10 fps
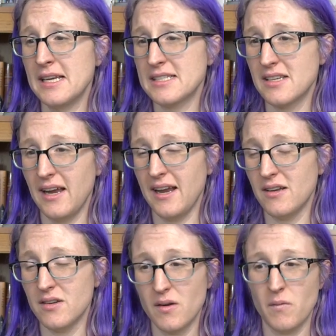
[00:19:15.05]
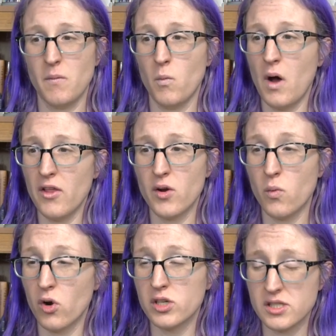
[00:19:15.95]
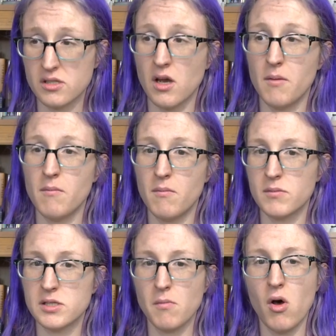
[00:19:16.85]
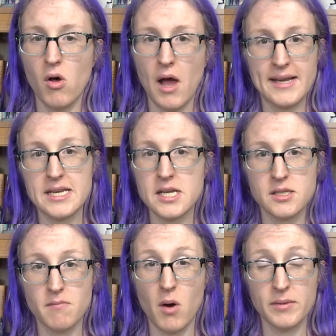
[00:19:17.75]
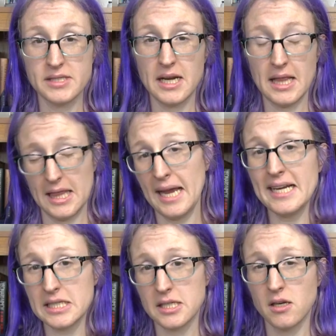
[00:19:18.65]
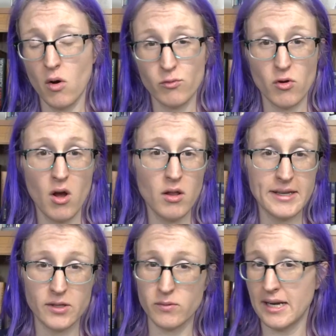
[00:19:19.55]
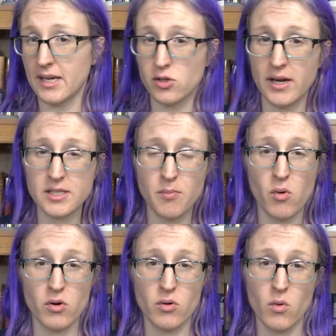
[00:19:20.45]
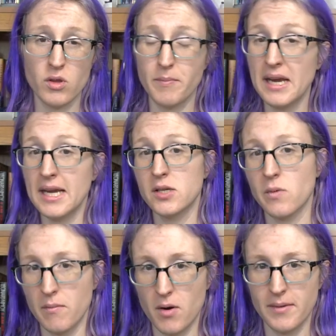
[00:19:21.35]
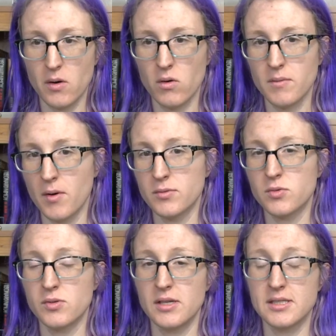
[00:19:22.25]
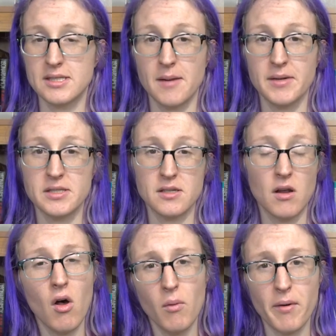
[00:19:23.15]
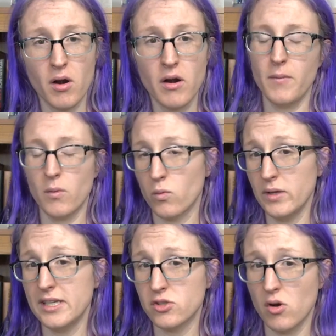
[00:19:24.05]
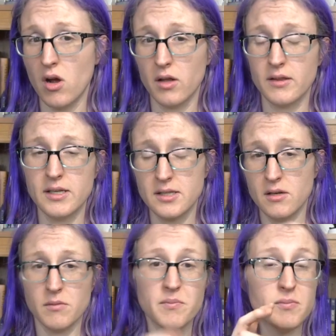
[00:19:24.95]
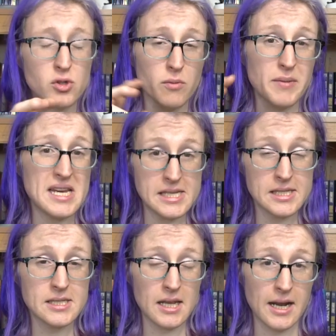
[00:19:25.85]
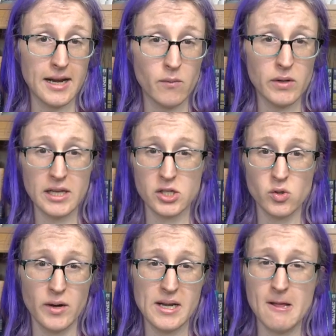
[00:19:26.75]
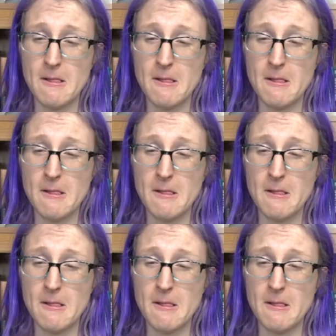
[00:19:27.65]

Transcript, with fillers: So, and while there were some small ideas and moments that I liked overall, like the organic transporter or the pinky swear moment or the moments between Stamets and Culber that were really strong, these little sort of pieces that I really enjoyed,